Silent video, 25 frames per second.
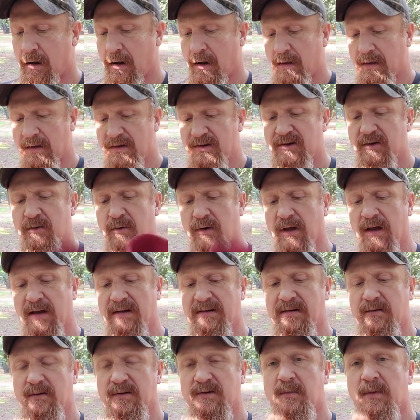And then she
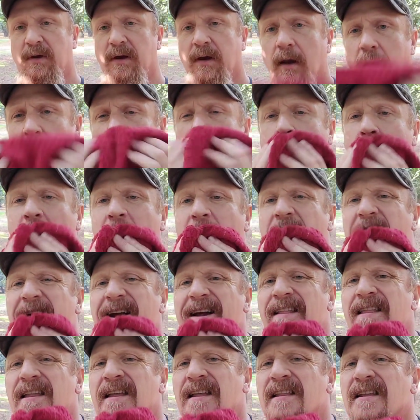realized it was me.
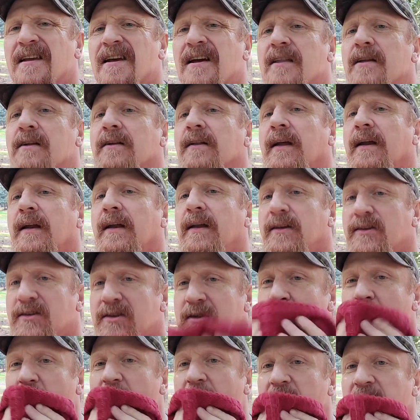And then the other lady, she
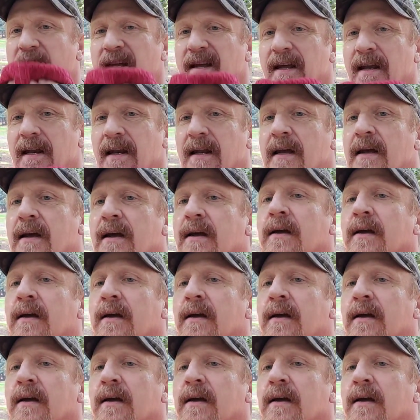walked in,